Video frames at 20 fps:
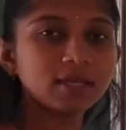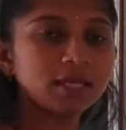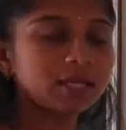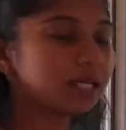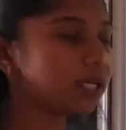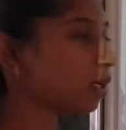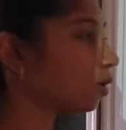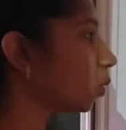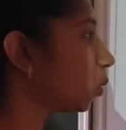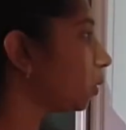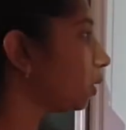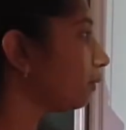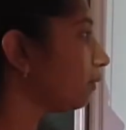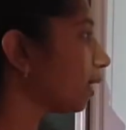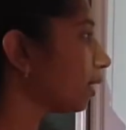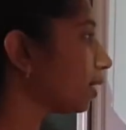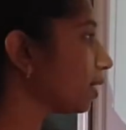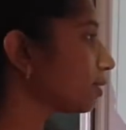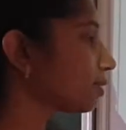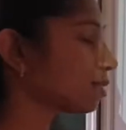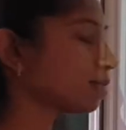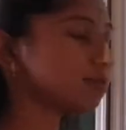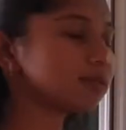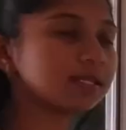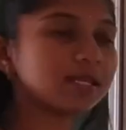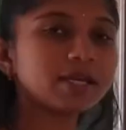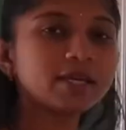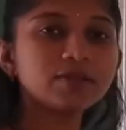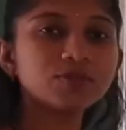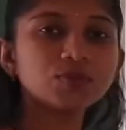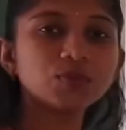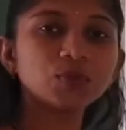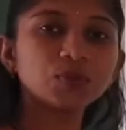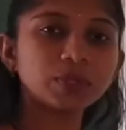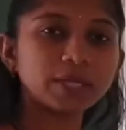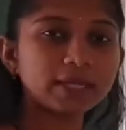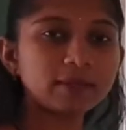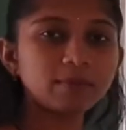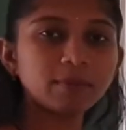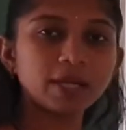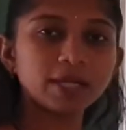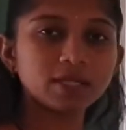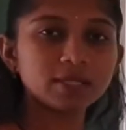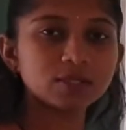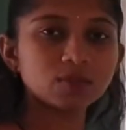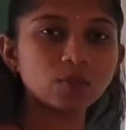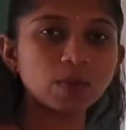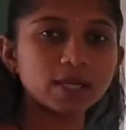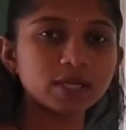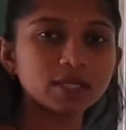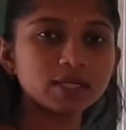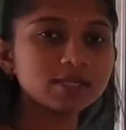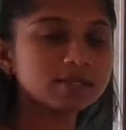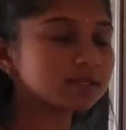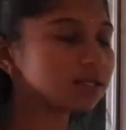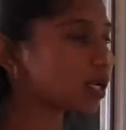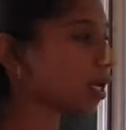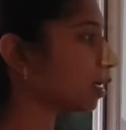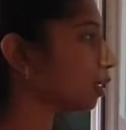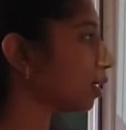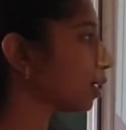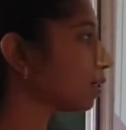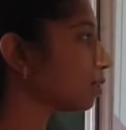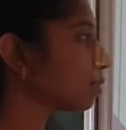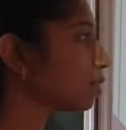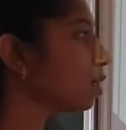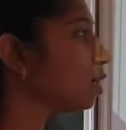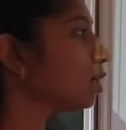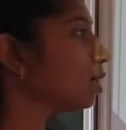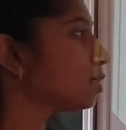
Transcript: Here only one x is there. So 10 minus 1 is 9x.